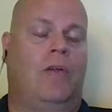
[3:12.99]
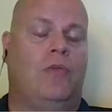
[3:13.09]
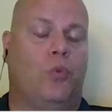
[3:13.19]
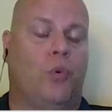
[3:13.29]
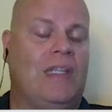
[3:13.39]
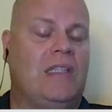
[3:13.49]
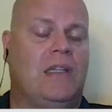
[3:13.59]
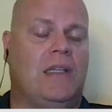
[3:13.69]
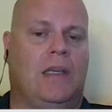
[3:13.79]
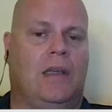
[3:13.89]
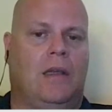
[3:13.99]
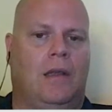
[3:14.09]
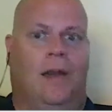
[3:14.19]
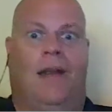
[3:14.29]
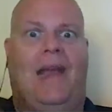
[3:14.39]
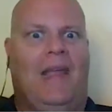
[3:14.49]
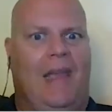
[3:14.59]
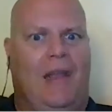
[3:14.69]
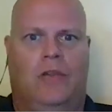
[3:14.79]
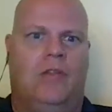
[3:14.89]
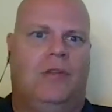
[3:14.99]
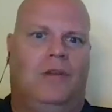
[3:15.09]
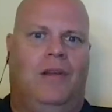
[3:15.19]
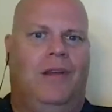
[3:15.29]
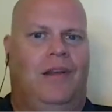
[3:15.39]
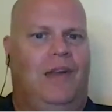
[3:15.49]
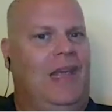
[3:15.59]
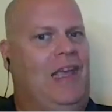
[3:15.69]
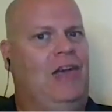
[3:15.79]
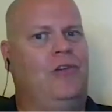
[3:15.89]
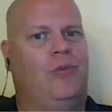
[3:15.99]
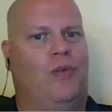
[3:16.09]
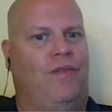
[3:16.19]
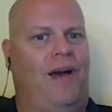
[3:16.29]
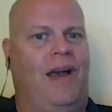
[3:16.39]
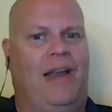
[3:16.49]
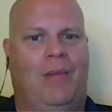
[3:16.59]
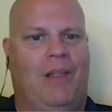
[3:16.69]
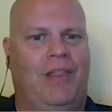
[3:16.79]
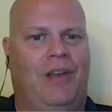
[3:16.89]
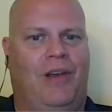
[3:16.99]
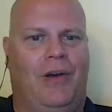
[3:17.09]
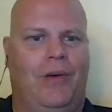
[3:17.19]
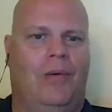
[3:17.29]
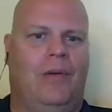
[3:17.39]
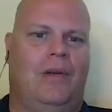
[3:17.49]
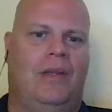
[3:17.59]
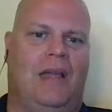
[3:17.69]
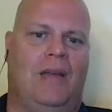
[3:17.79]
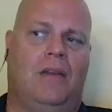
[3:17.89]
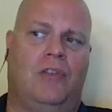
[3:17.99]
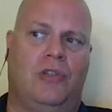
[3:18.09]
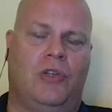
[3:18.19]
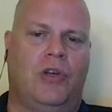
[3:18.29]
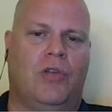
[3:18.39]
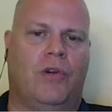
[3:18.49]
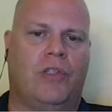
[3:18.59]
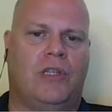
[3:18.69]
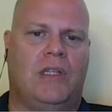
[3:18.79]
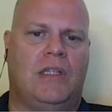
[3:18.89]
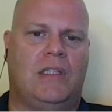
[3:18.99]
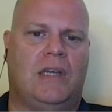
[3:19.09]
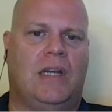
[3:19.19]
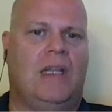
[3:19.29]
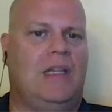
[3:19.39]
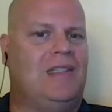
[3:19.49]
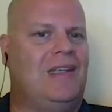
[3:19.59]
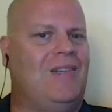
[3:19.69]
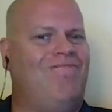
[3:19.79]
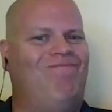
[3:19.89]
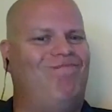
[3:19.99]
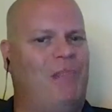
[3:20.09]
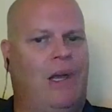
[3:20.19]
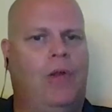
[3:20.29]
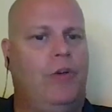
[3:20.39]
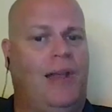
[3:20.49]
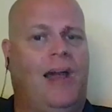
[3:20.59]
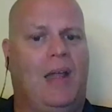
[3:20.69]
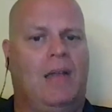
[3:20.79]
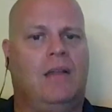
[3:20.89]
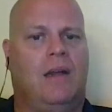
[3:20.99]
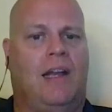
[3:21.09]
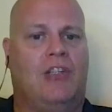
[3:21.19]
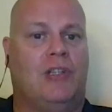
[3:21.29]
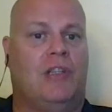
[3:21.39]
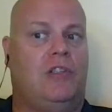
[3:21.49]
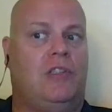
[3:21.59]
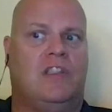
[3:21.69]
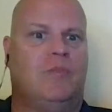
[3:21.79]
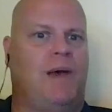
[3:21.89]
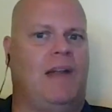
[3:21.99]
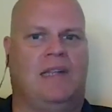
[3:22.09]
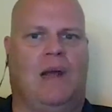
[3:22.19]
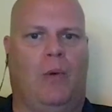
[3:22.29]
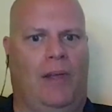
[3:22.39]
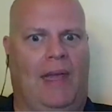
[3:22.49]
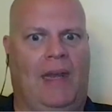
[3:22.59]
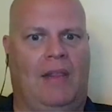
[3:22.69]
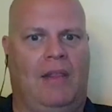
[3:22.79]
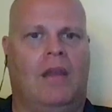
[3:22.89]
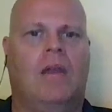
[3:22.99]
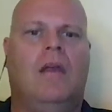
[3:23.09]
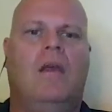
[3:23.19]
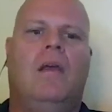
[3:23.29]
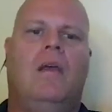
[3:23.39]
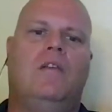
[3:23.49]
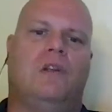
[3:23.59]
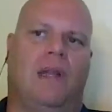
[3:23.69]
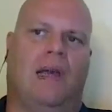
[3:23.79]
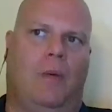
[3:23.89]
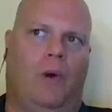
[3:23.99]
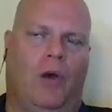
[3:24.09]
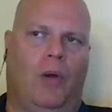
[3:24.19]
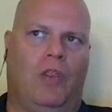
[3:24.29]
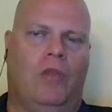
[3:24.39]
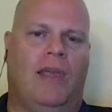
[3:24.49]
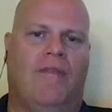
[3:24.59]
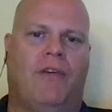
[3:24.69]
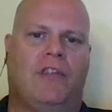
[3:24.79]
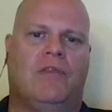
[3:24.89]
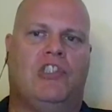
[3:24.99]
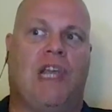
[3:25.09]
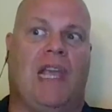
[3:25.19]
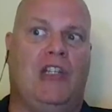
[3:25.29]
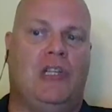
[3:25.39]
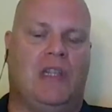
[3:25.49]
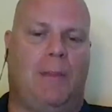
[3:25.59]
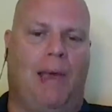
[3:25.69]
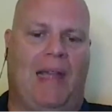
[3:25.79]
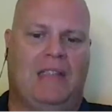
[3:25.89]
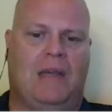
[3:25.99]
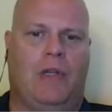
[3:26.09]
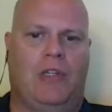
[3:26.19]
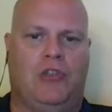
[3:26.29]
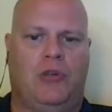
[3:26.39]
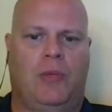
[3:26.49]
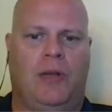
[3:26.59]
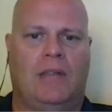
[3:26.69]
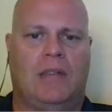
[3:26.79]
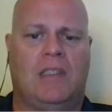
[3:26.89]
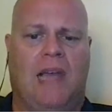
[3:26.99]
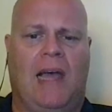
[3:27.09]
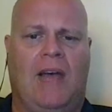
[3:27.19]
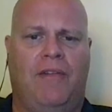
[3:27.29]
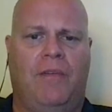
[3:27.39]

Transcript: recently, neck gaiters. Neck gaiters were fine a month ago. Then Duke University did a study and they said, no, they're not. They're actually just as bad as not wearing anything. So now we're going through the efforts of changing the masks that we distribute out to staff,